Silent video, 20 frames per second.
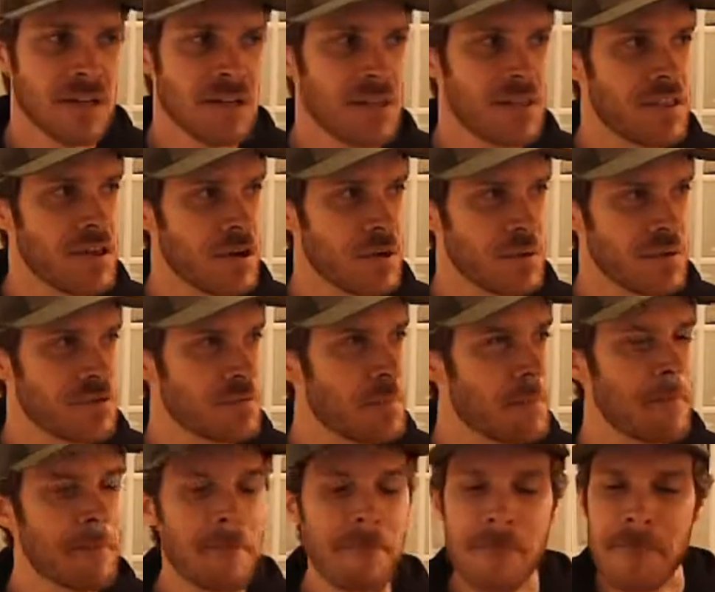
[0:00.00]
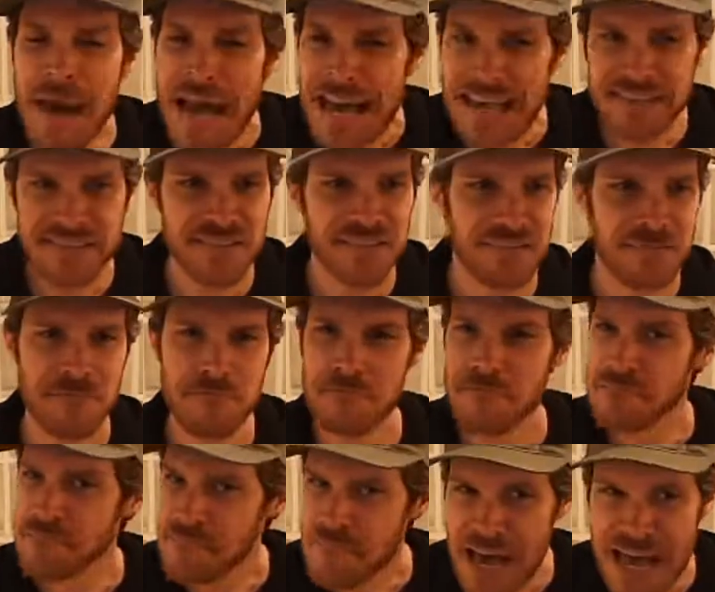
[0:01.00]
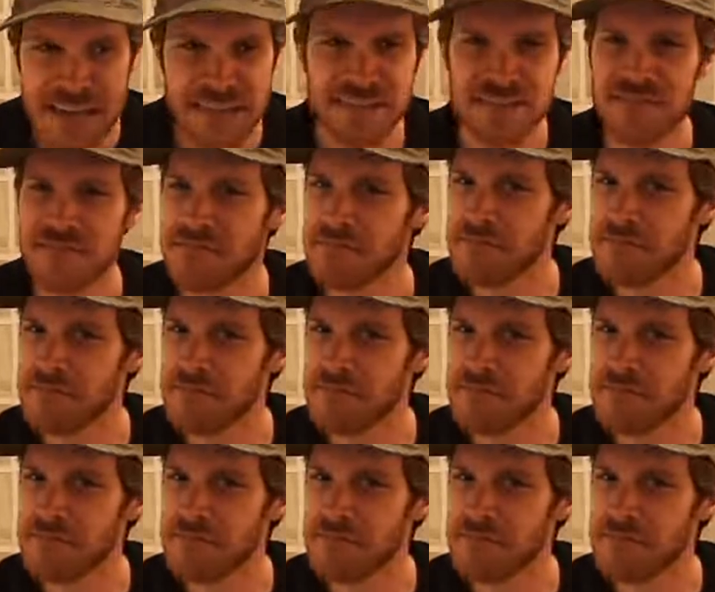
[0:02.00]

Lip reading: there was massive, massive,